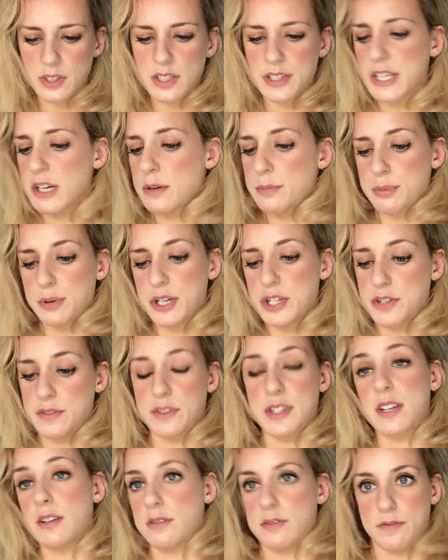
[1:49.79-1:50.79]
they're in breach of,
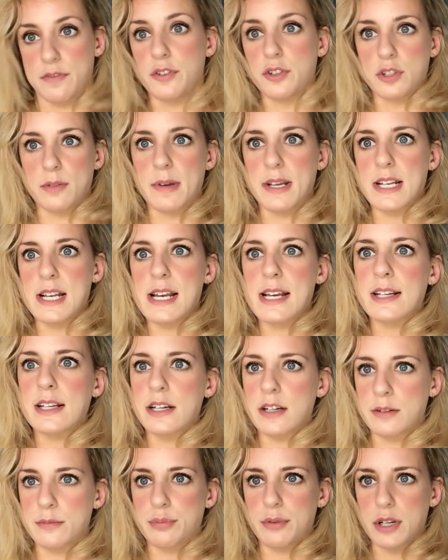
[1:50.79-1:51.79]
so fundamentally
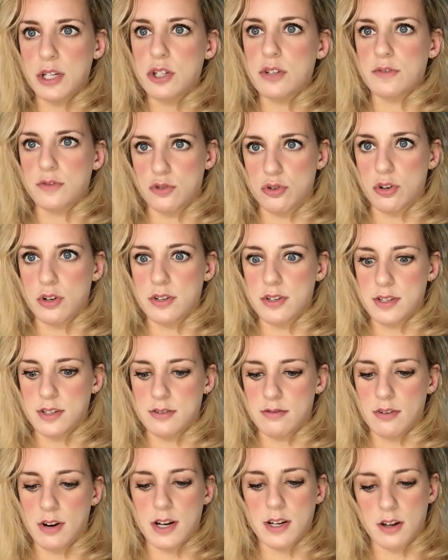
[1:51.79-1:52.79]
they're in breach of trust,
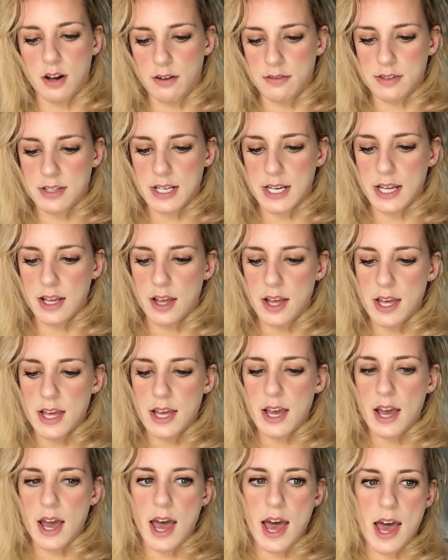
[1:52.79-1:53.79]
right, obviously,
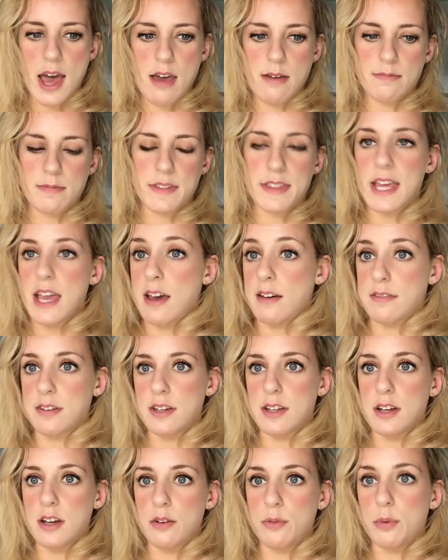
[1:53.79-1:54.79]
that they
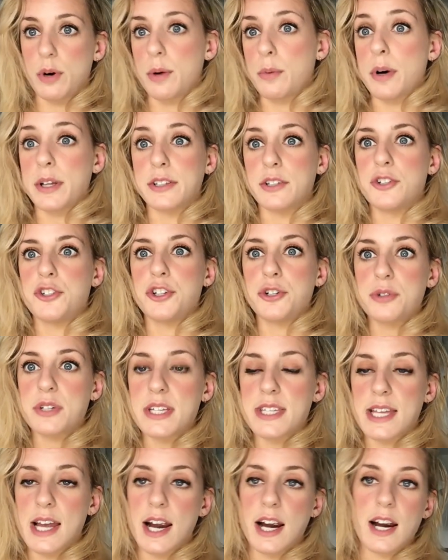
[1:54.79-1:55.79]
have what their
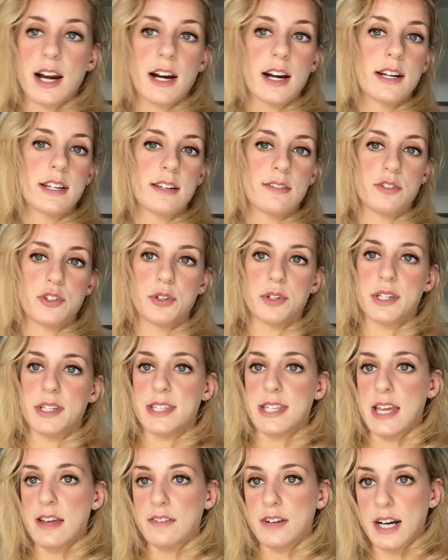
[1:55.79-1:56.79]
duties are, they have a duty to
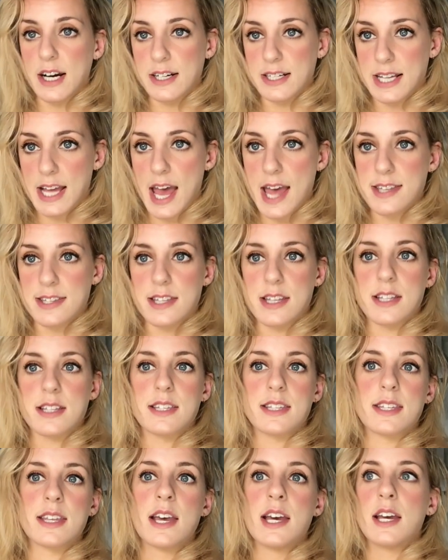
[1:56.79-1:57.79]
safeguard the
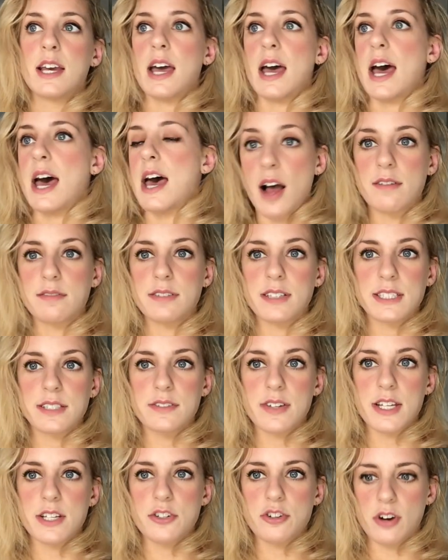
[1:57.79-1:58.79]
assets, conflict of
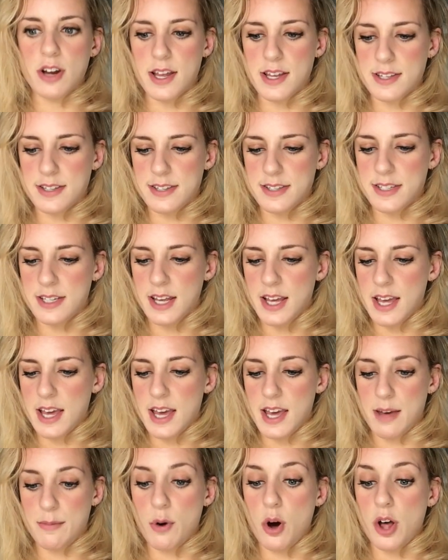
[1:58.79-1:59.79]
interest,
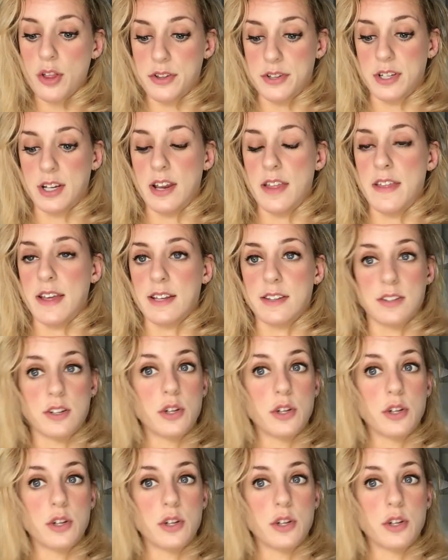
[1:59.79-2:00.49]
all those kind of things.